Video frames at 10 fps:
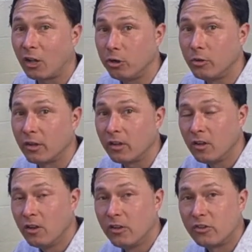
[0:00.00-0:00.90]

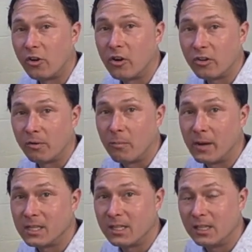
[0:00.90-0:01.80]
including start some
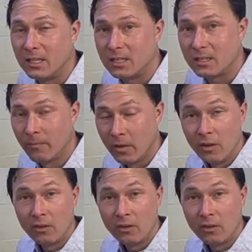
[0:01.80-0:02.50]
of my seeds.